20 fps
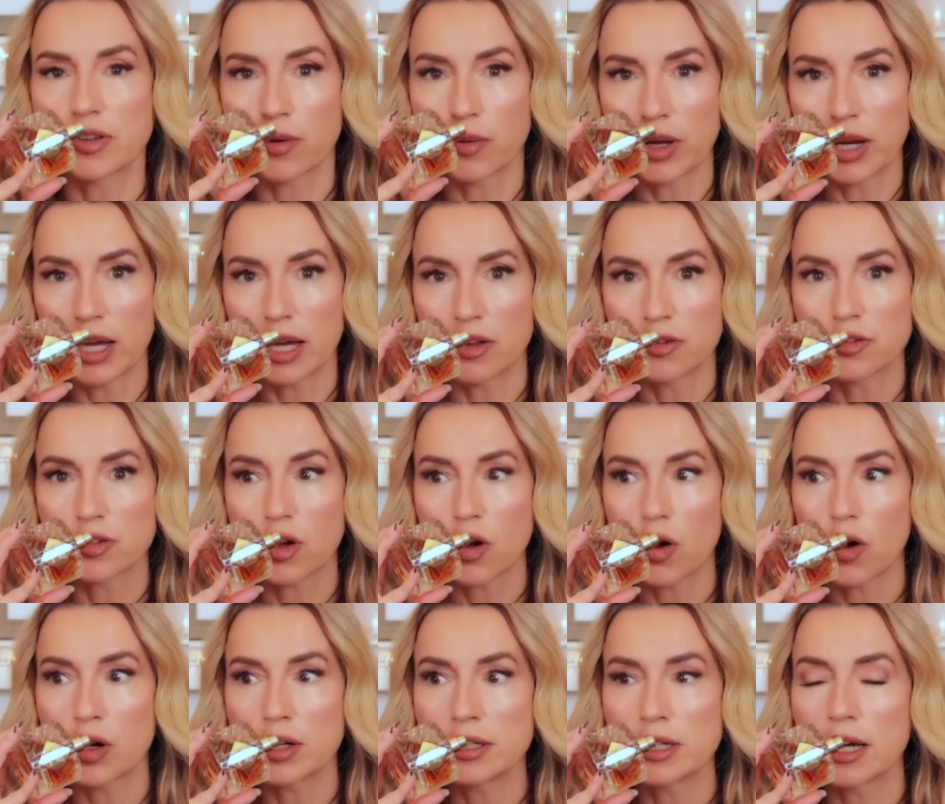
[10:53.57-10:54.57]
So it has
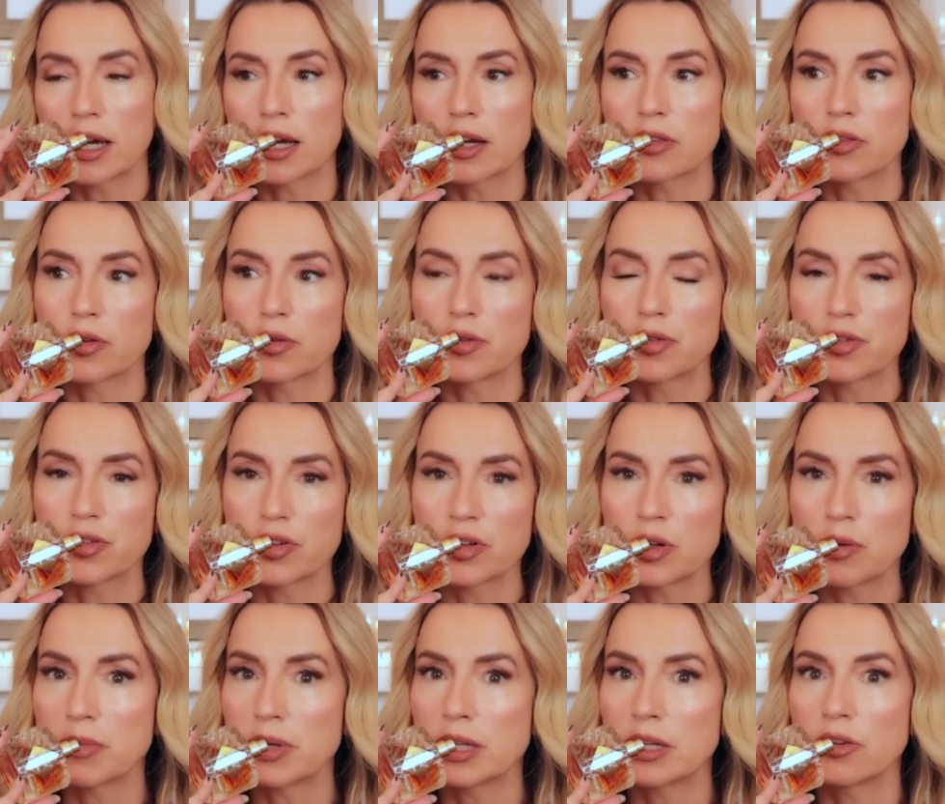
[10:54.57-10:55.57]
cognac, there's
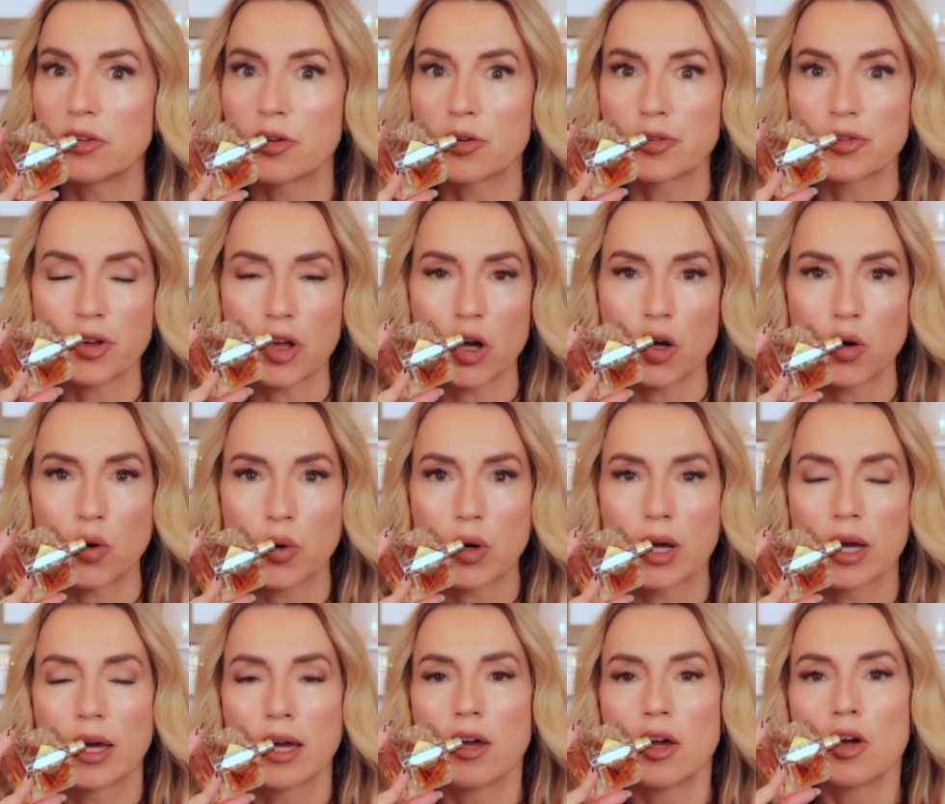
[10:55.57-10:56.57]
cinnamon, there's oak,